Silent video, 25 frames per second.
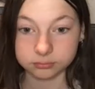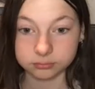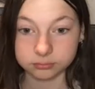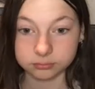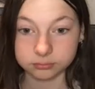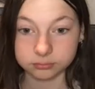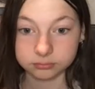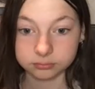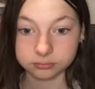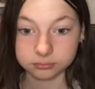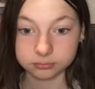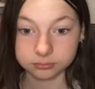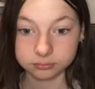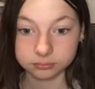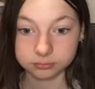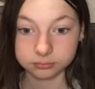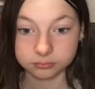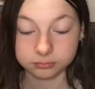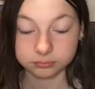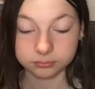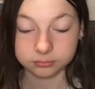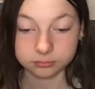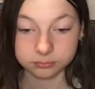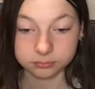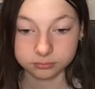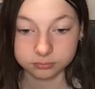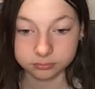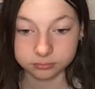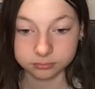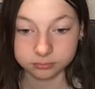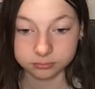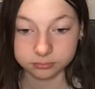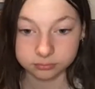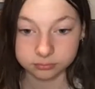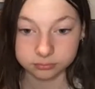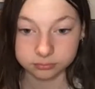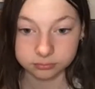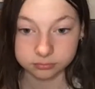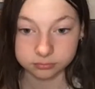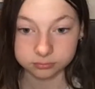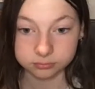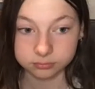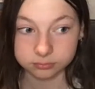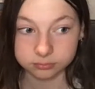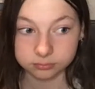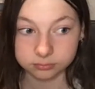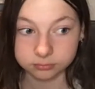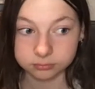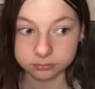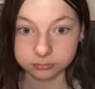
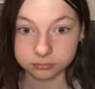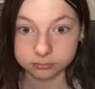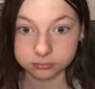(silent)